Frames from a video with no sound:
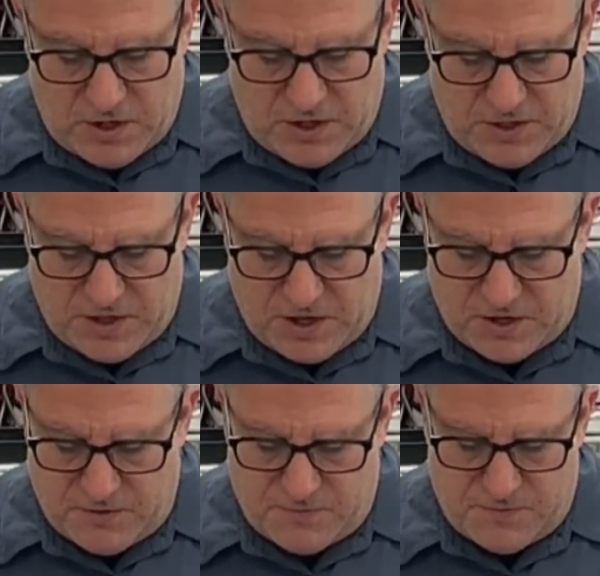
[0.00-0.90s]
And
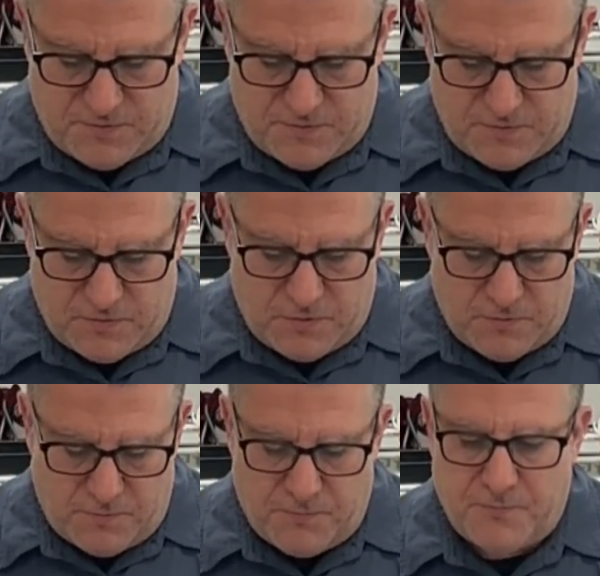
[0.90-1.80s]
then
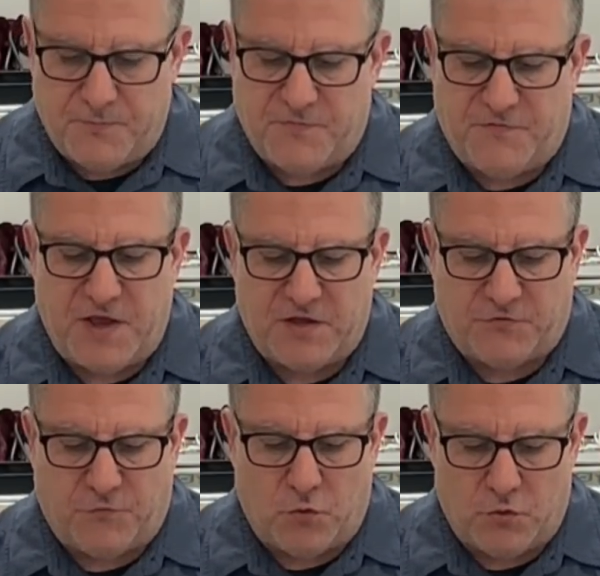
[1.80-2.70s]

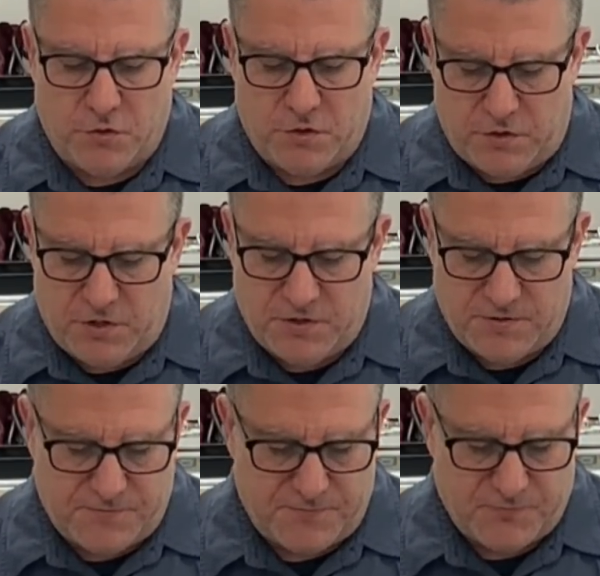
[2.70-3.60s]
fast forward
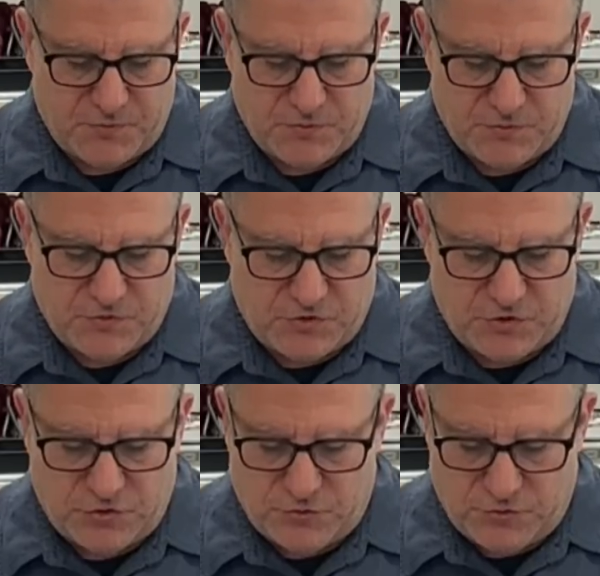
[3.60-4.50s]

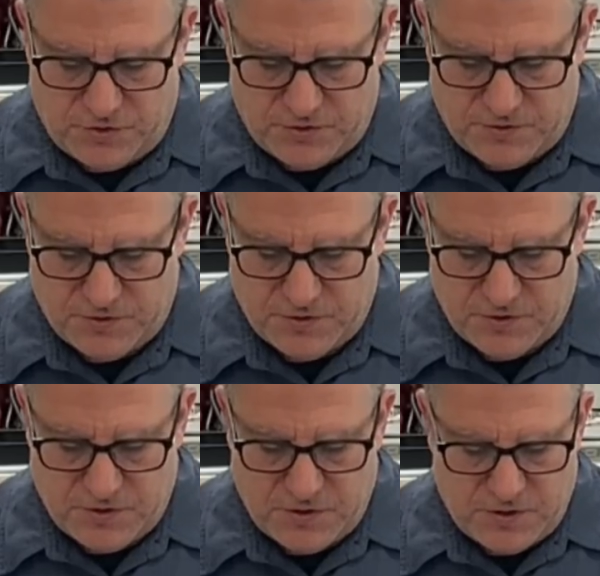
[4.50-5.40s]
to
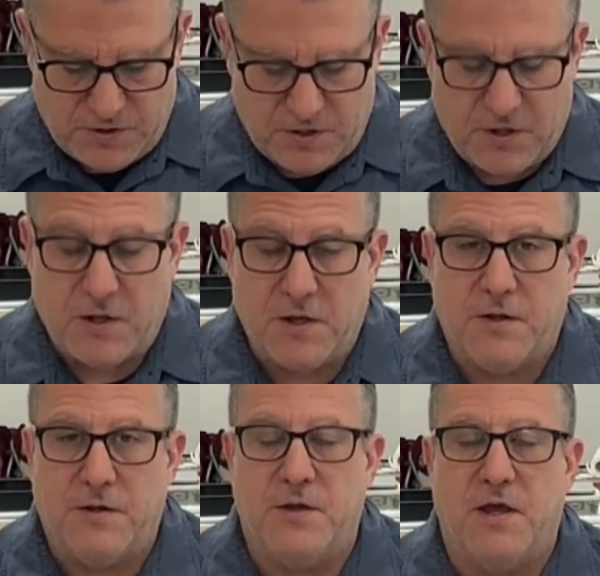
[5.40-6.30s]

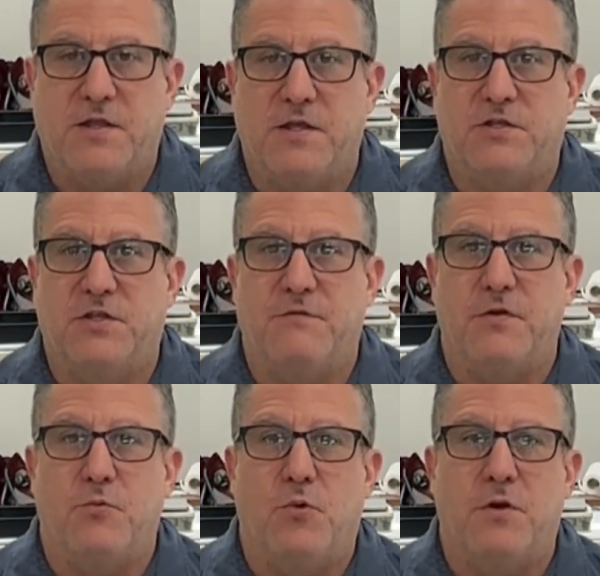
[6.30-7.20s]

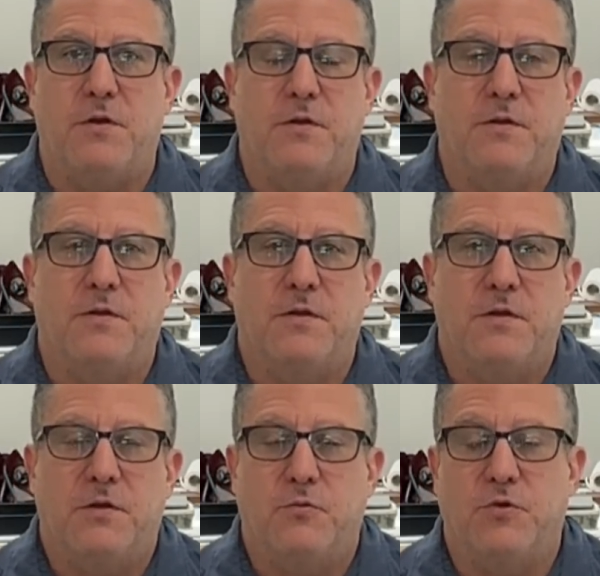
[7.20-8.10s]
1971,
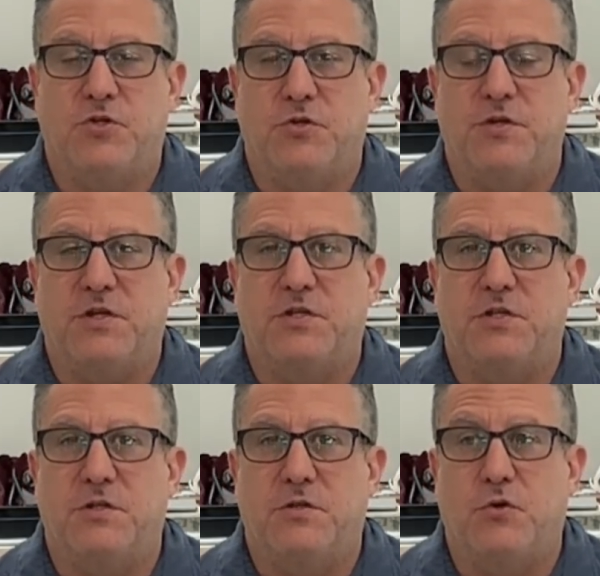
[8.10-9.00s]
Richard
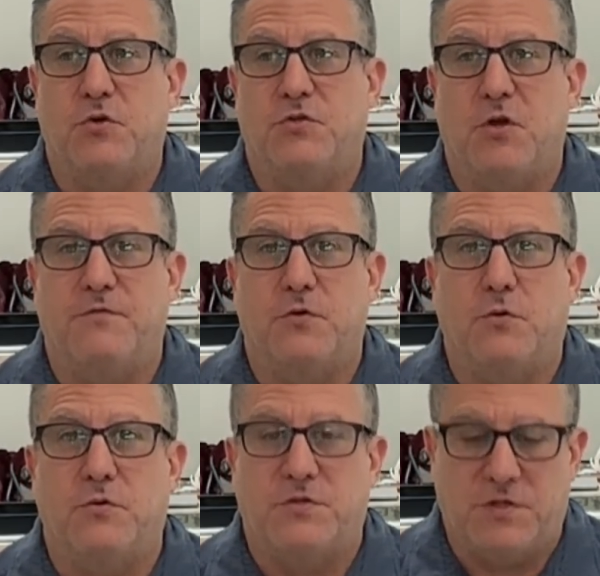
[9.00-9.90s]
Nixon took us off the
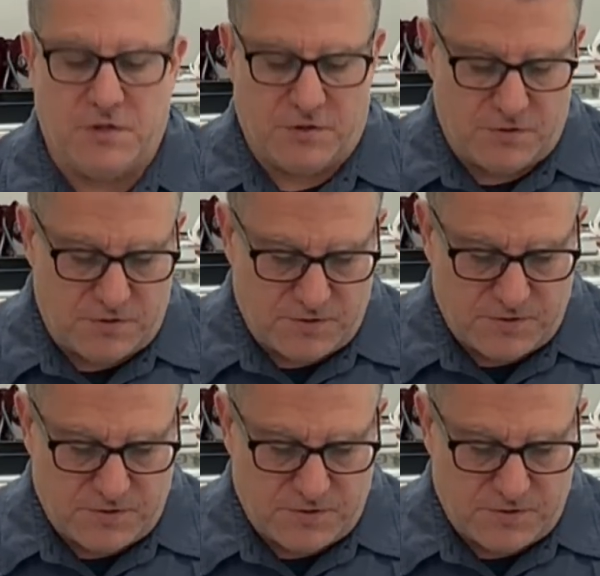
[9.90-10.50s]
gold standard.